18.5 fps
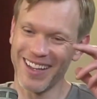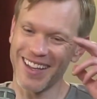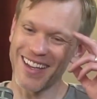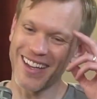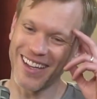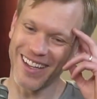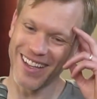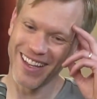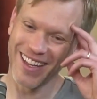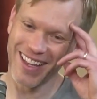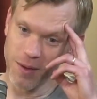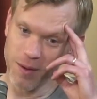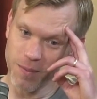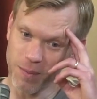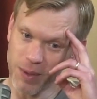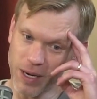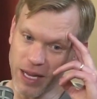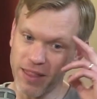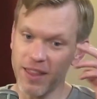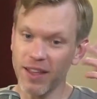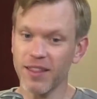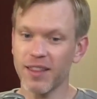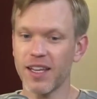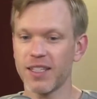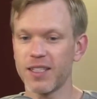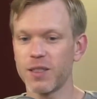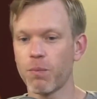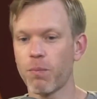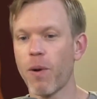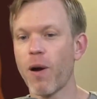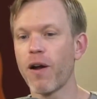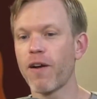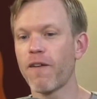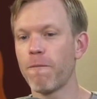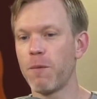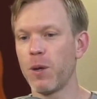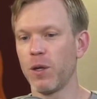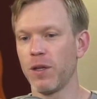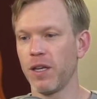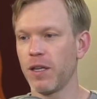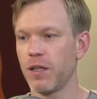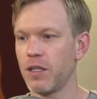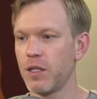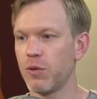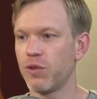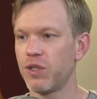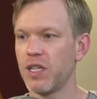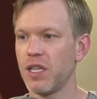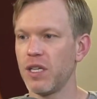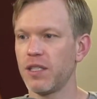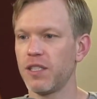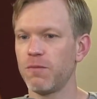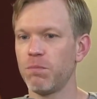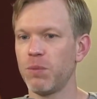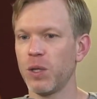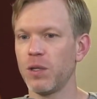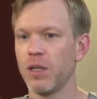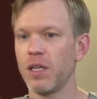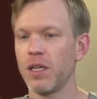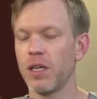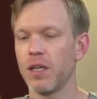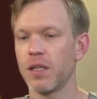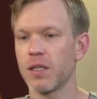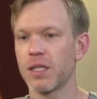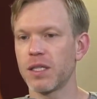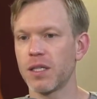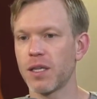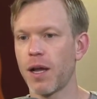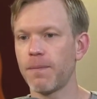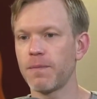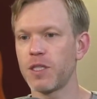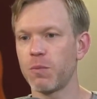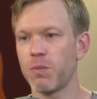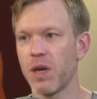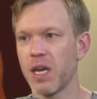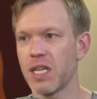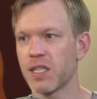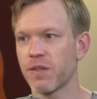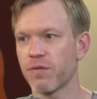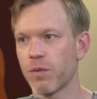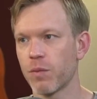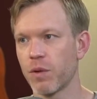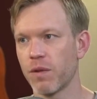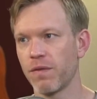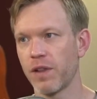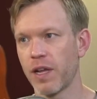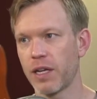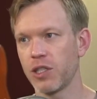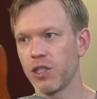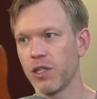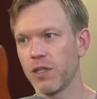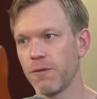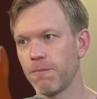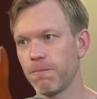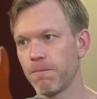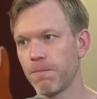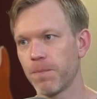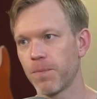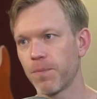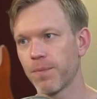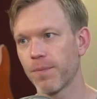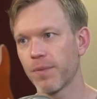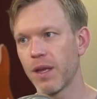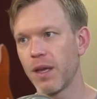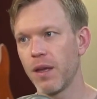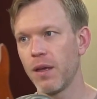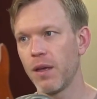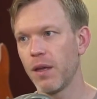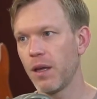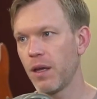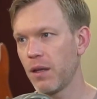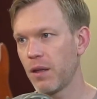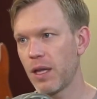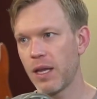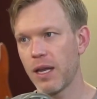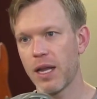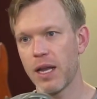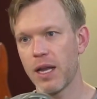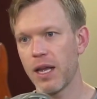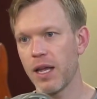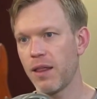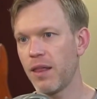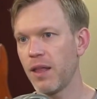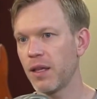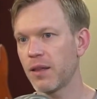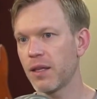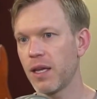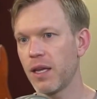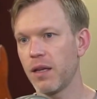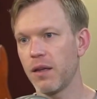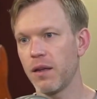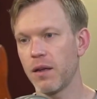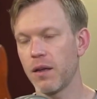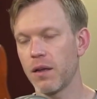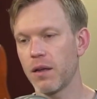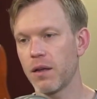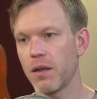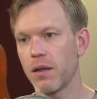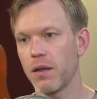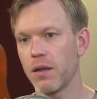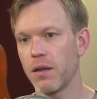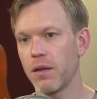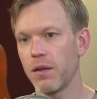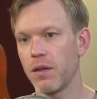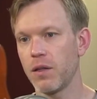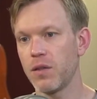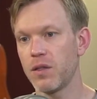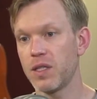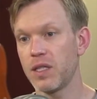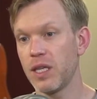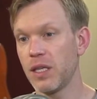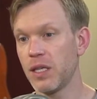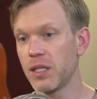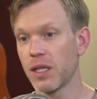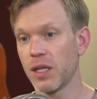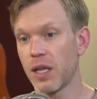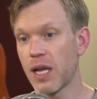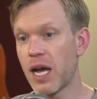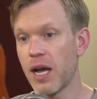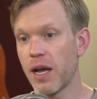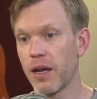uh, yep. but I think that's part of building in these routines is building in some space for reflection. Yeah and that and I think that you see this a lot